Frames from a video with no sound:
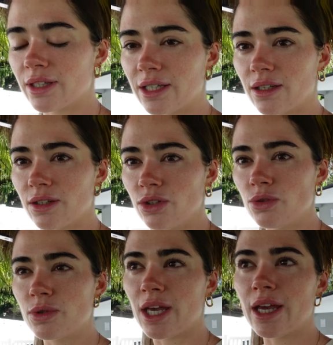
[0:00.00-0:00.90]
Like,
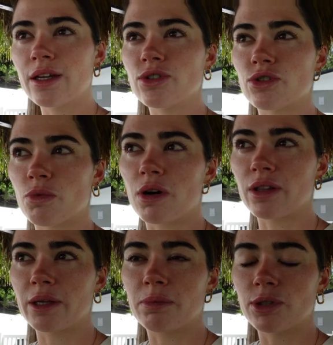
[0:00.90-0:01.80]
you can just walk,
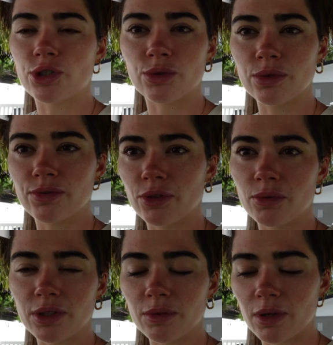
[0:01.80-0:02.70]
like, push through if you
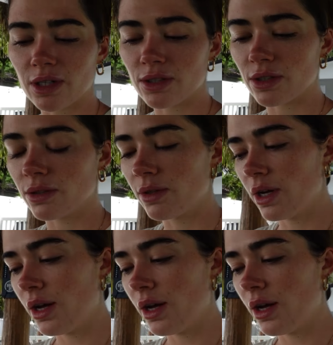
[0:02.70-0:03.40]
really wanted to.